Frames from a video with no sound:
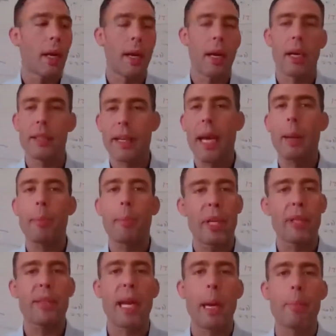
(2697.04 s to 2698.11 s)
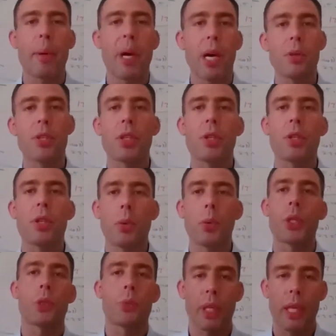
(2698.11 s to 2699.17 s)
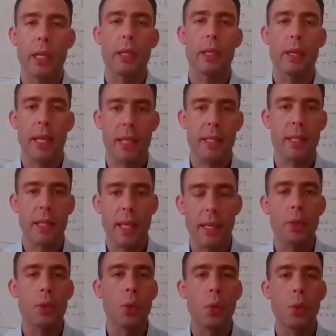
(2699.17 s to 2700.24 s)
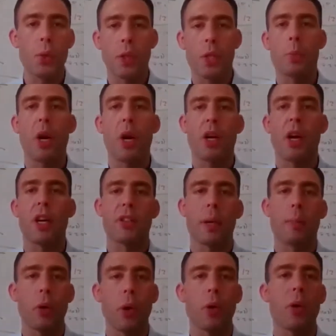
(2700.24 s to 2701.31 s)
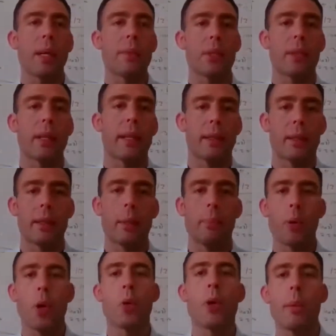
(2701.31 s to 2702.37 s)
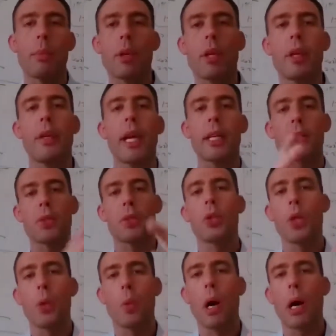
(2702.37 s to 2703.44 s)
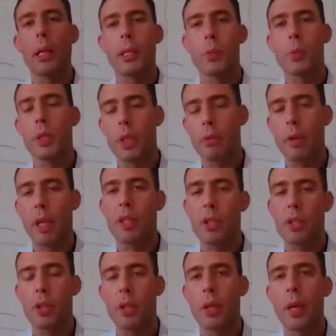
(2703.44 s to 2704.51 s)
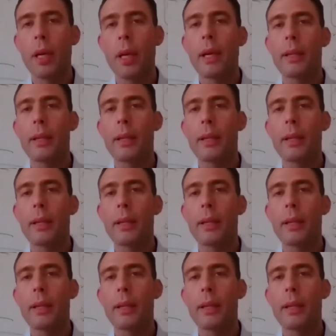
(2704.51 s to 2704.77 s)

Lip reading: A DApp and a DApp browser, which then connects into the smart contract program so that the program connects to your wallet when you register.